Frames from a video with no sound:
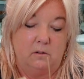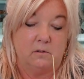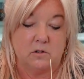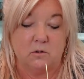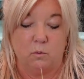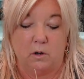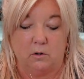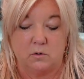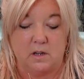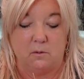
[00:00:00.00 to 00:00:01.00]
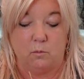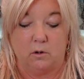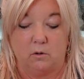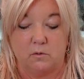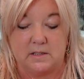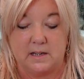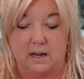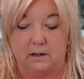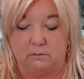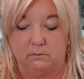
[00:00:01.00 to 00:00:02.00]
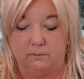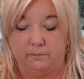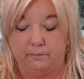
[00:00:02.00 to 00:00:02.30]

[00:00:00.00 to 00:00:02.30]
so one goes up, one goes down.